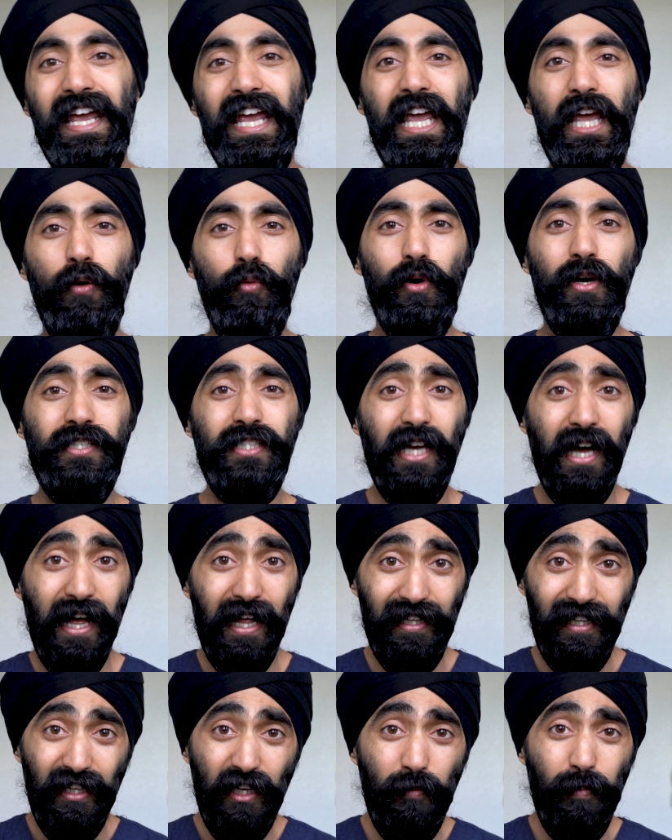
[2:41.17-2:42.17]
it was
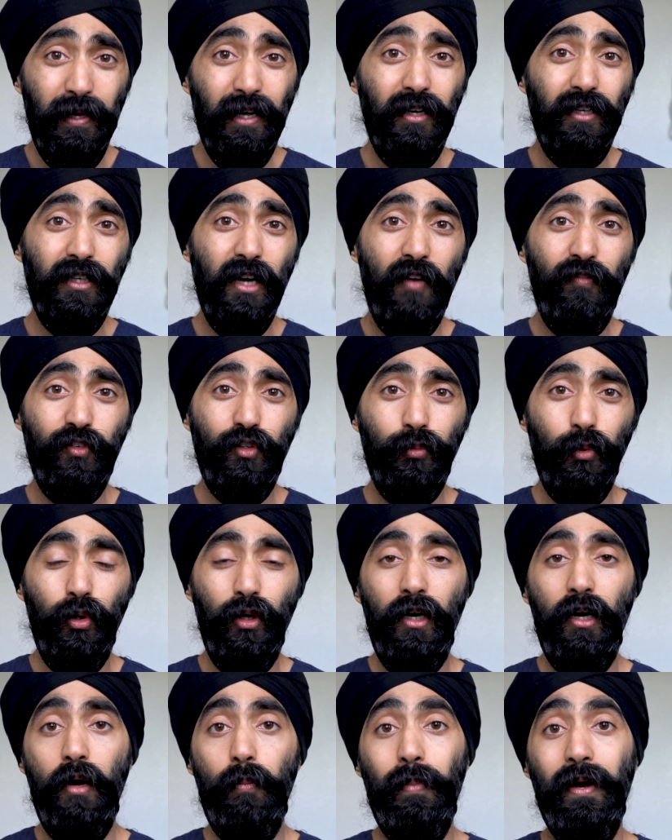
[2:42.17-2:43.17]
a little bit
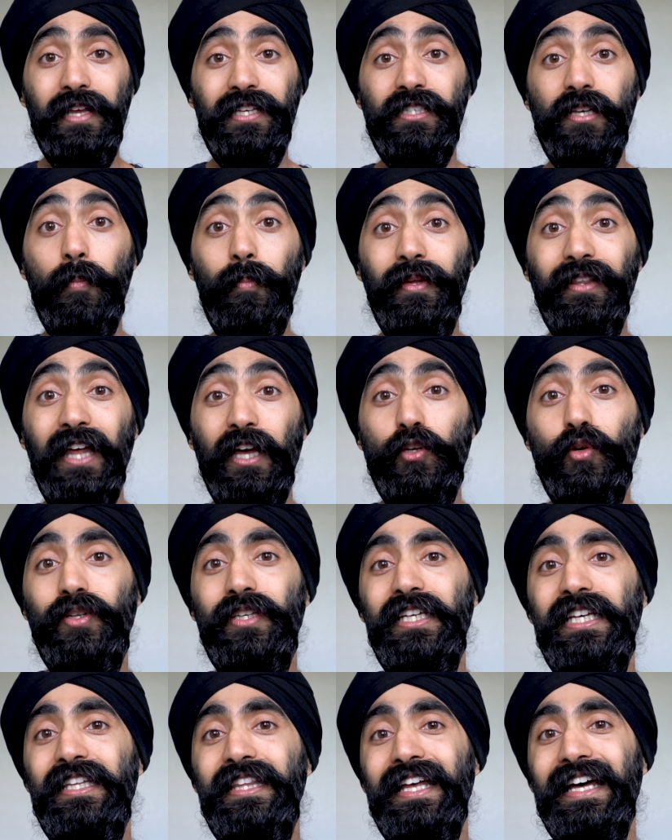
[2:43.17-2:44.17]
uncomfortable, but it's something that your
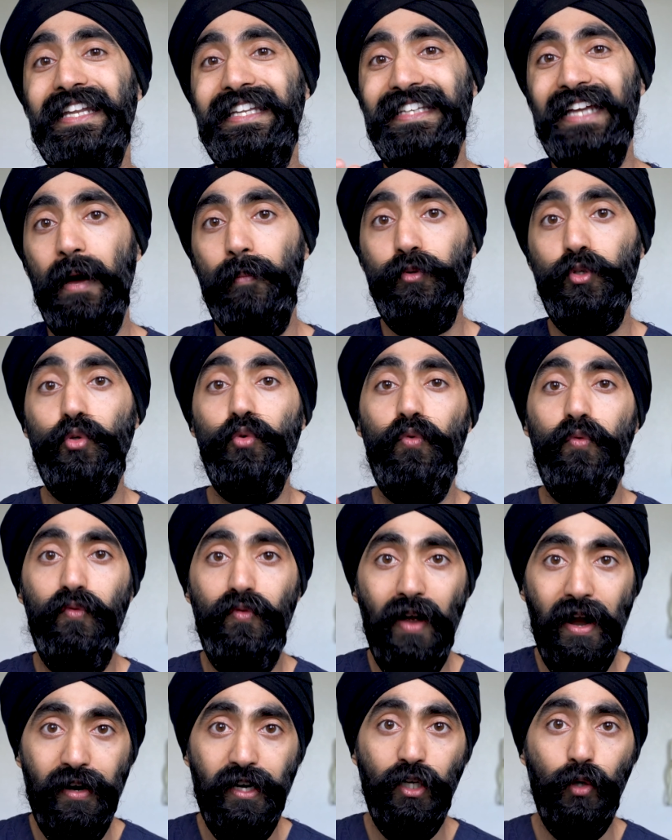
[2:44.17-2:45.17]
teeth adapt to
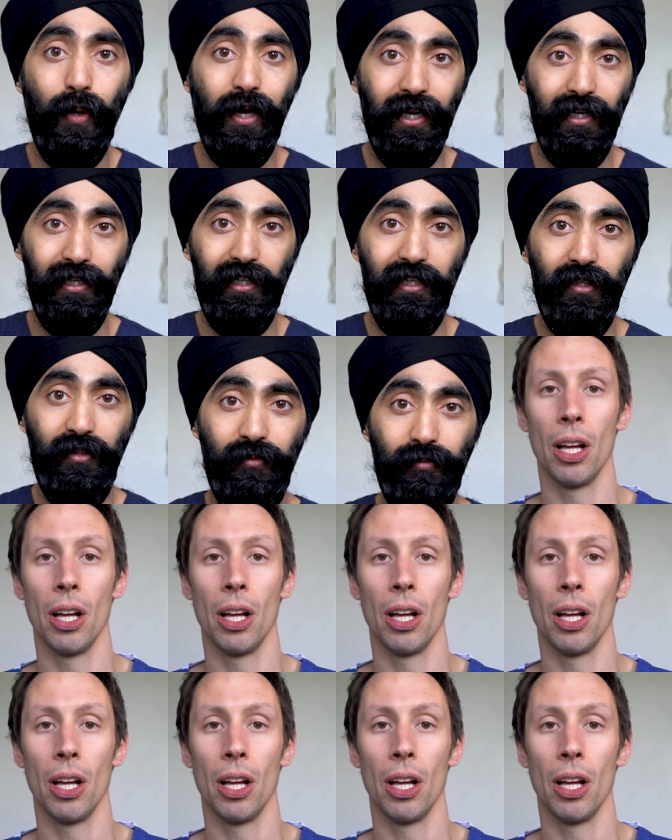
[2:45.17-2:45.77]
very quickly.